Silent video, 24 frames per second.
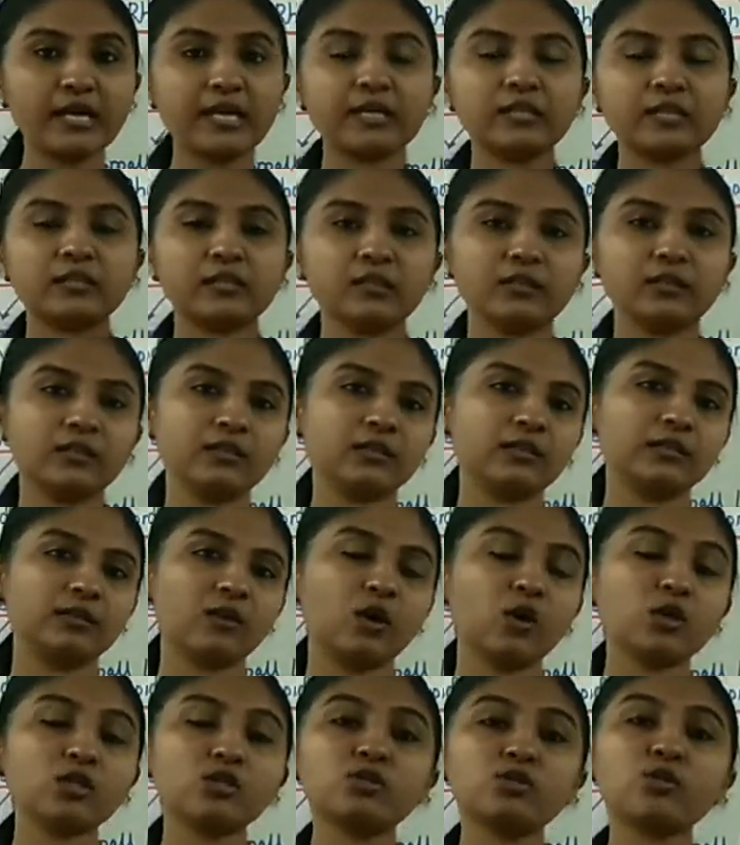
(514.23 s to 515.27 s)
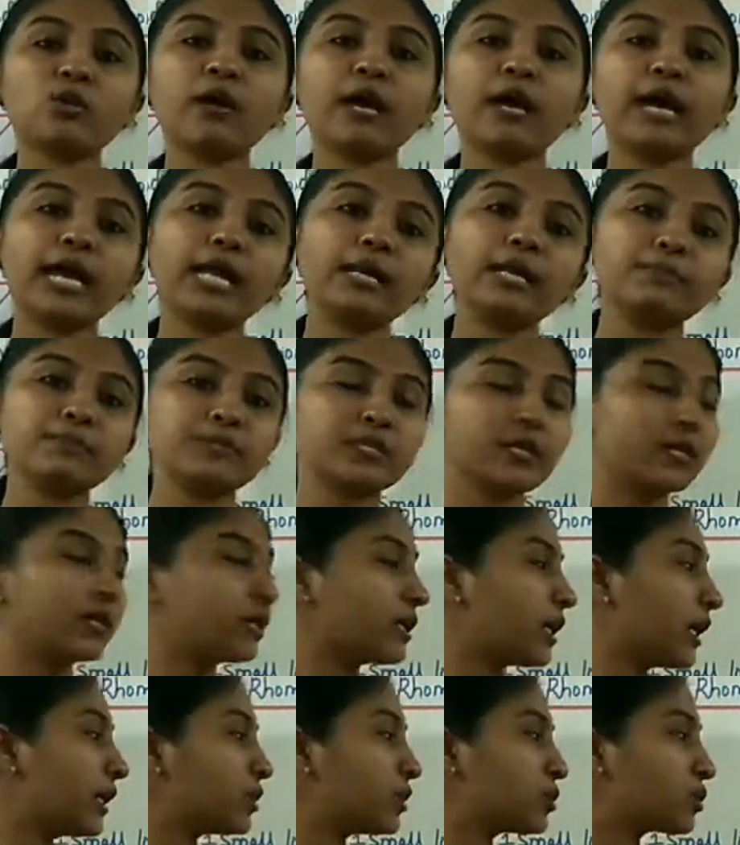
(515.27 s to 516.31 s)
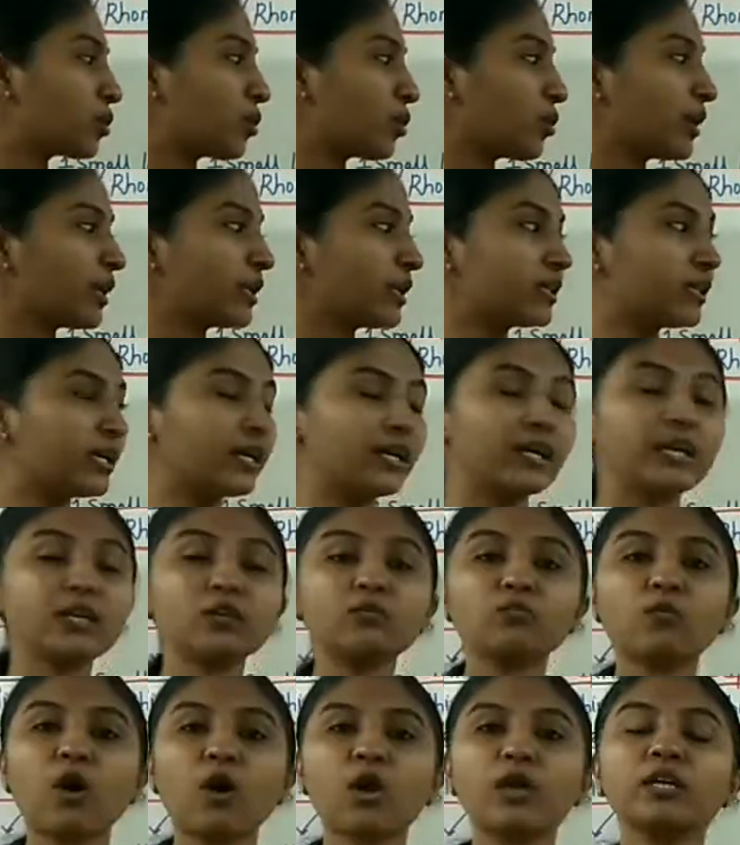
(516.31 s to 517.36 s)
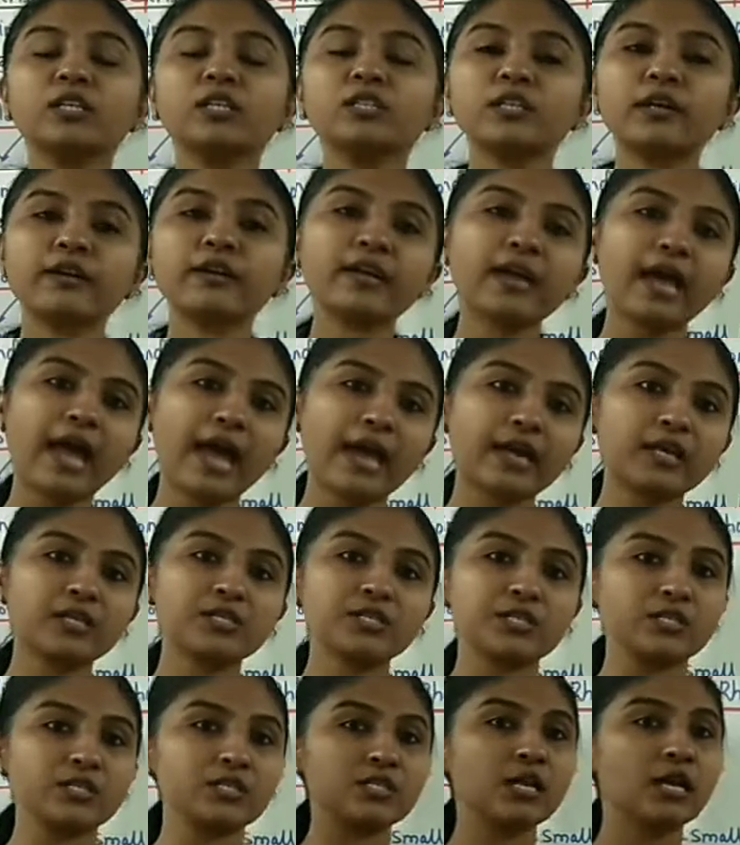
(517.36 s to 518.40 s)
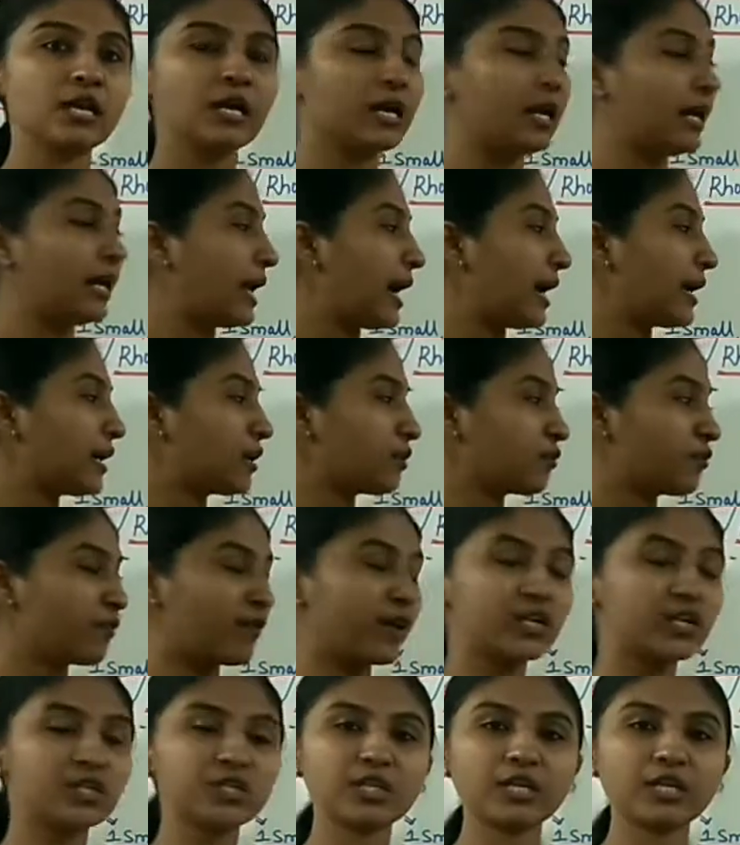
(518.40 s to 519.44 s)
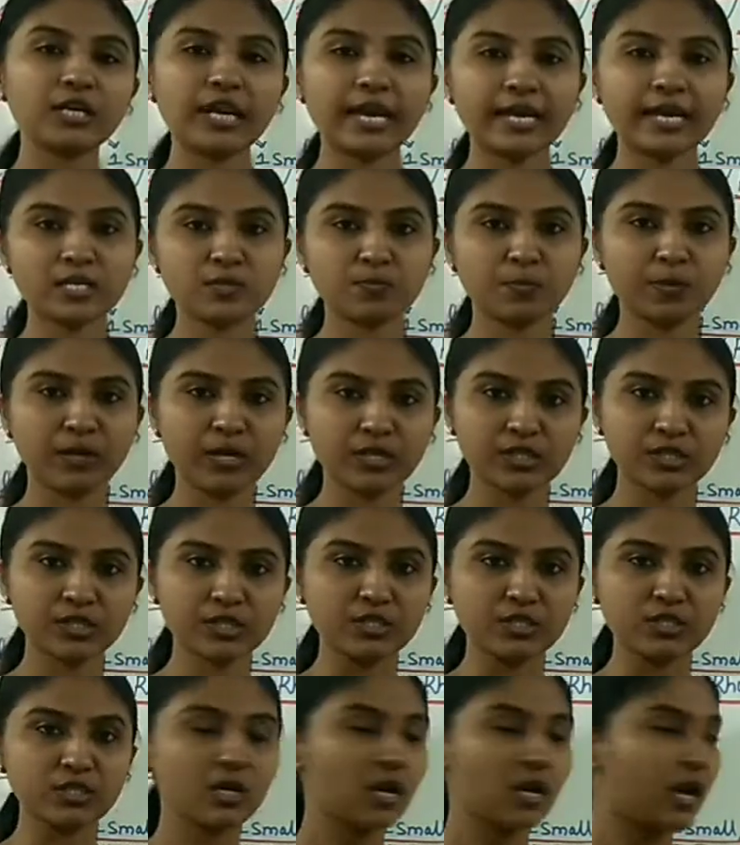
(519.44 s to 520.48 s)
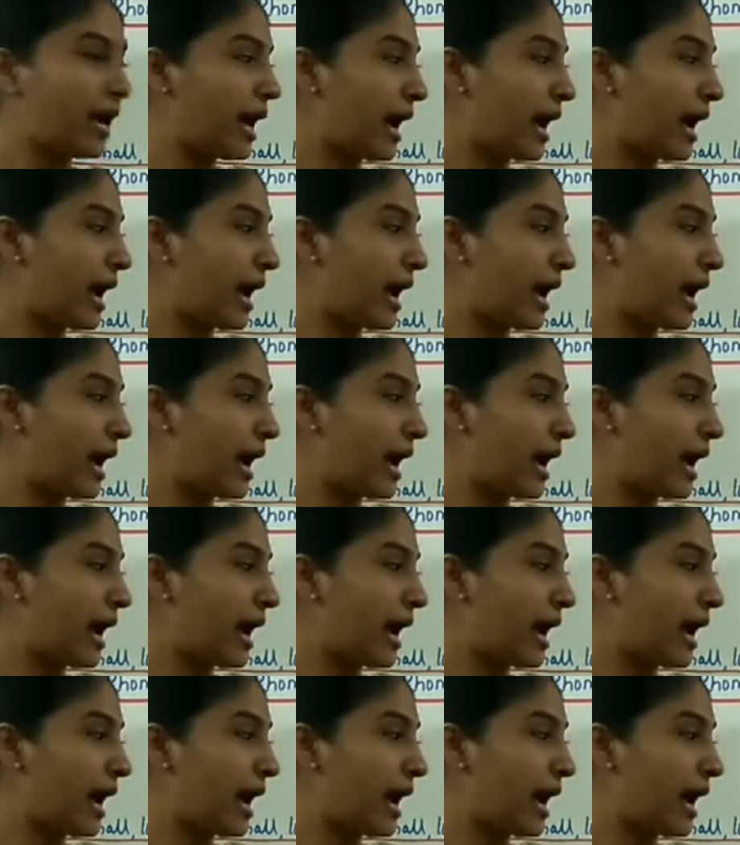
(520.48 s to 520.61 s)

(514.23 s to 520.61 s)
it also helps in controlling the involuntary actions like facial expressions,